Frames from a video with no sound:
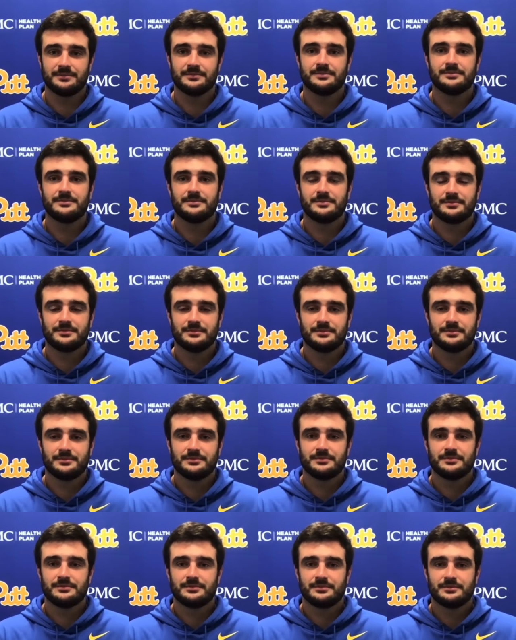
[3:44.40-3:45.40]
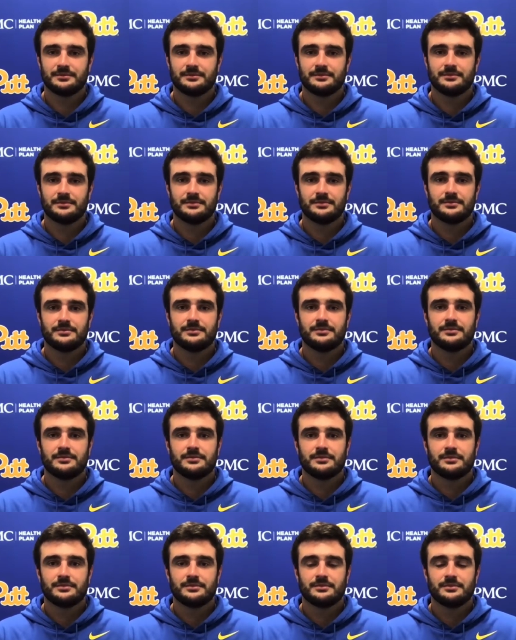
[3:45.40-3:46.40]

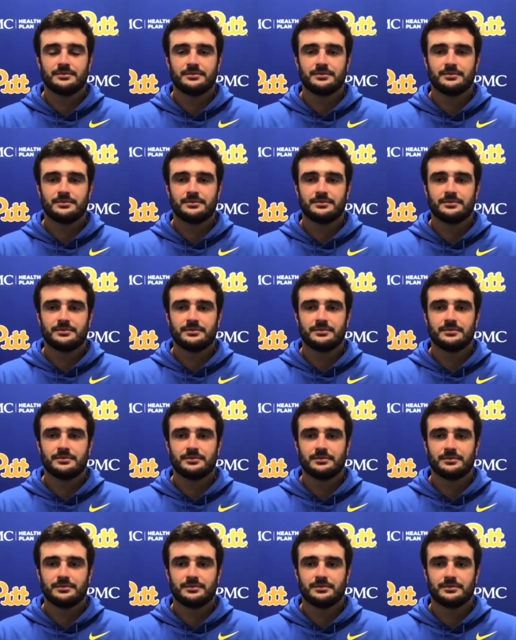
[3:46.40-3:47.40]
Nobody speaks.